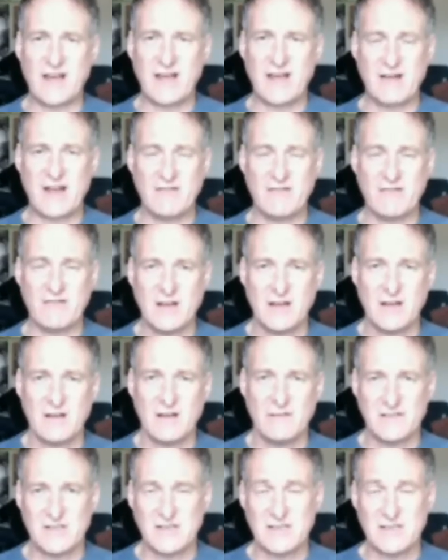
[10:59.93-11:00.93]
just around
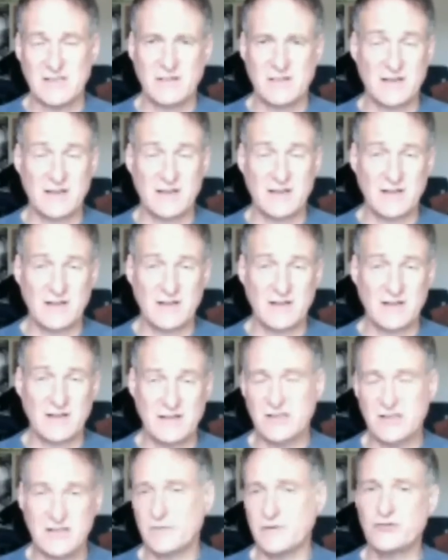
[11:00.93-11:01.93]
that area.
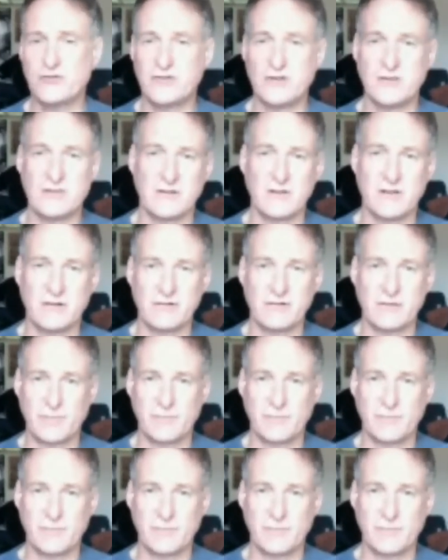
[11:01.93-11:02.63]
Fantastic, and he's going to